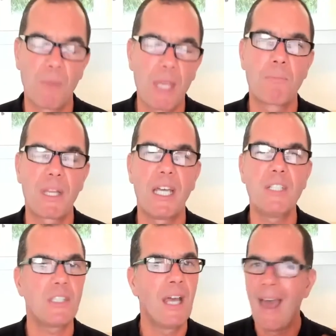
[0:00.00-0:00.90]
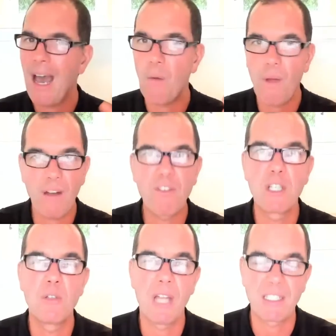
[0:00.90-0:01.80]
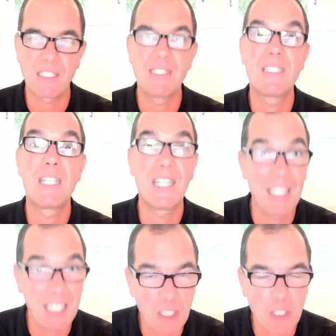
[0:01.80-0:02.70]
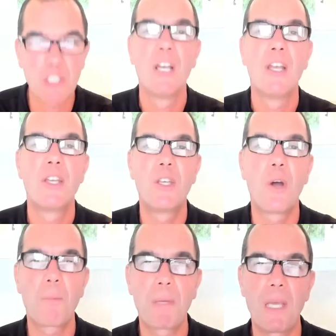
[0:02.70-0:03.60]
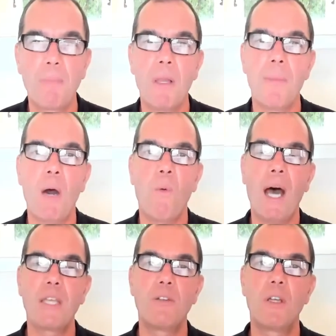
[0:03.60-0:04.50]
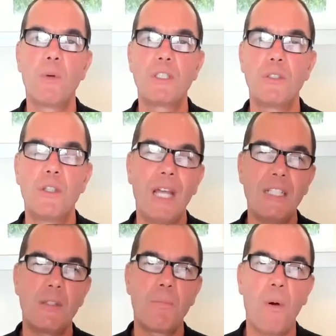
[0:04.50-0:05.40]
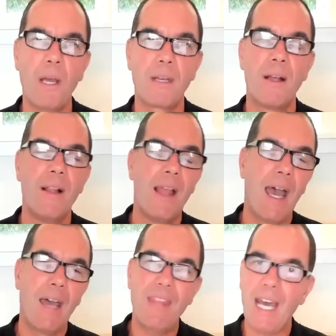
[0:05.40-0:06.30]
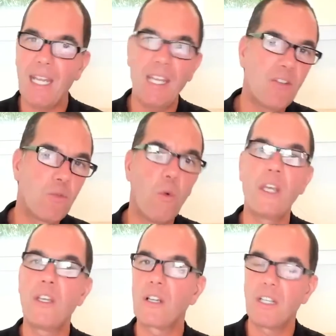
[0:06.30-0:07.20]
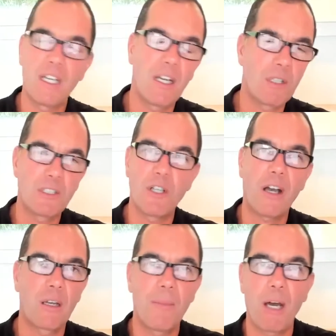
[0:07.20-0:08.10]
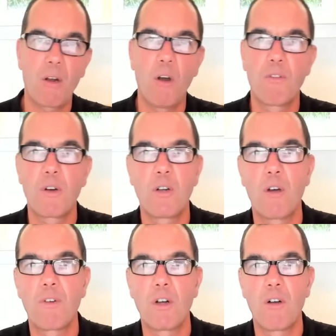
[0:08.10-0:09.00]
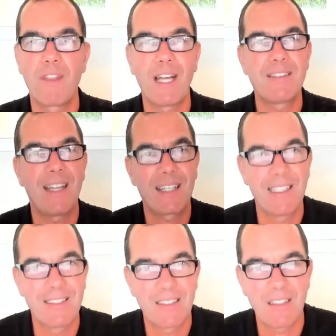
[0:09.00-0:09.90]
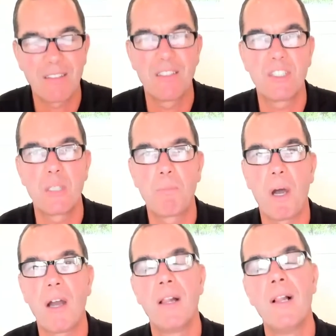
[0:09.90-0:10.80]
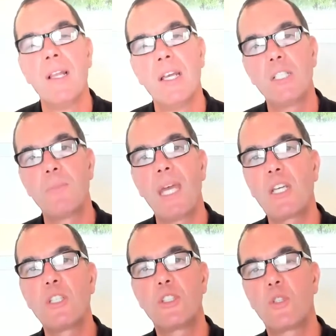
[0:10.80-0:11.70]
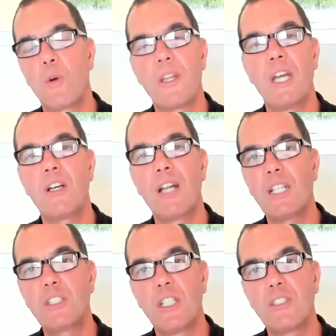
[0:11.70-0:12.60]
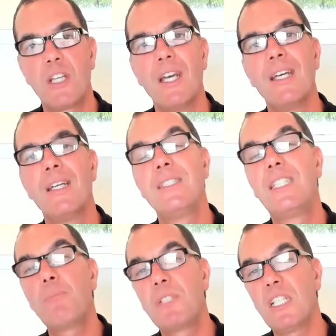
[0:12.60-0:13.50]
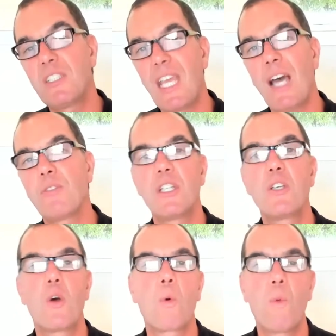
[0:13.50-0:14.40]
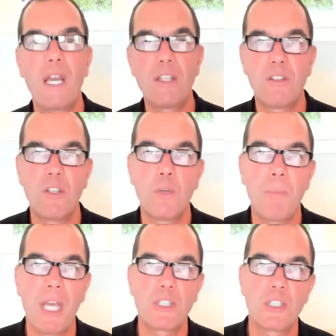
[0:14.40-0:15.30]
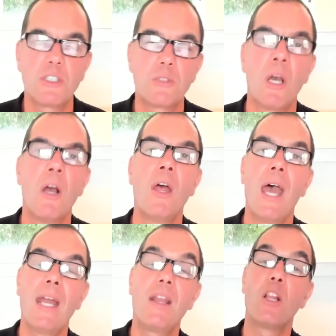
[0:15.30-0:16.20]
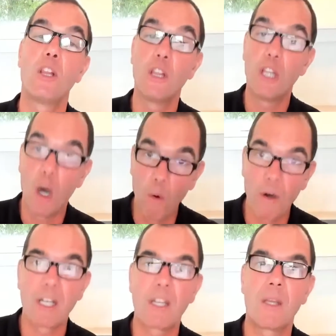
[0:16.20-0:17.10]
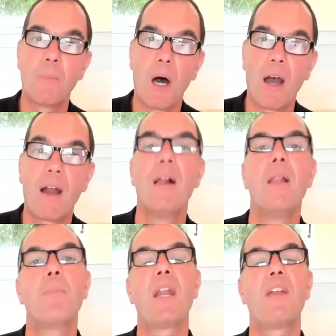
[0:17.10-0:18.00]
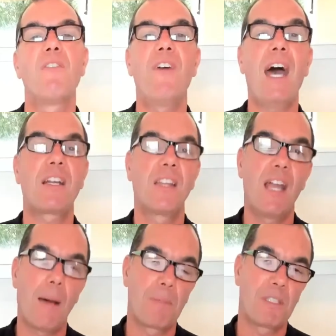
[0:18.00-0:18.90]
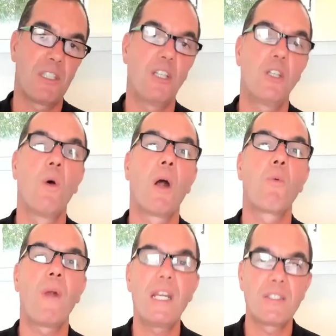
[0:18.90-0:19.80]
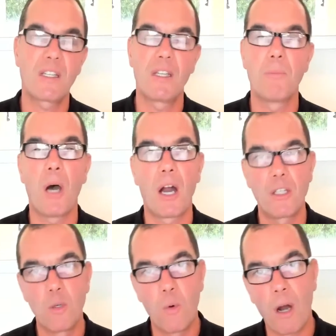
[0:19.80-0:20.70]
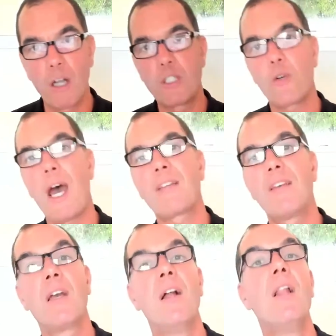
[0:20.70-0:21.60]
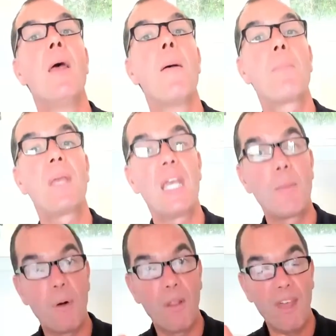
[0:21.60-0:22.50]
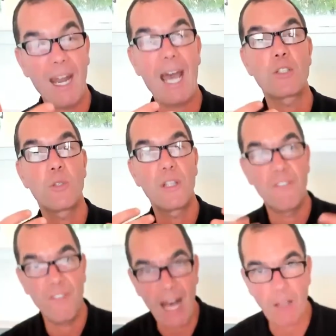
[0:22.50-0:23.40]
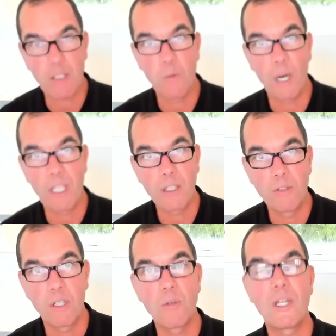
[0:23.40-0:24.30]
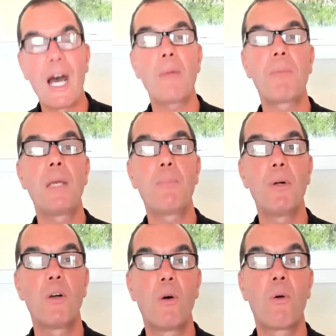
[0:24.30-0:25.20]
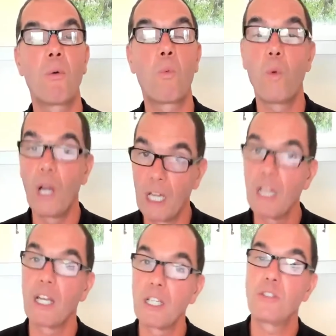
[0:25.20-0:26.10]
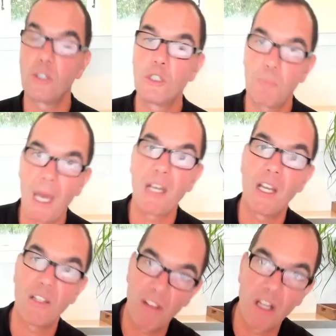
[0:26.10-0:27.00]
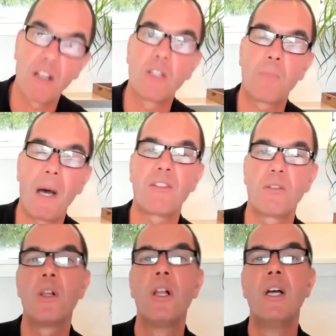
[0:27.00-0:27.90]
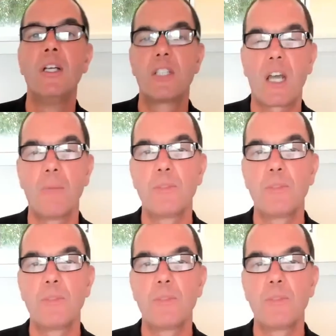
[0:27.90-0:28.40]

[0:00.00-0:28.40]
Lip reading: in place. However you like to teach your people about why you do what you do, that's the point. And that is what you're going to hear us talking about over and over and over. That's that consistency part, is making sure that you're not just deep discounting your way to new patients and lowering the bar, but in fact the opposite. You are raising the bar. You are attracting people that actually value what you do, not people who are willing to spend as little as possible to come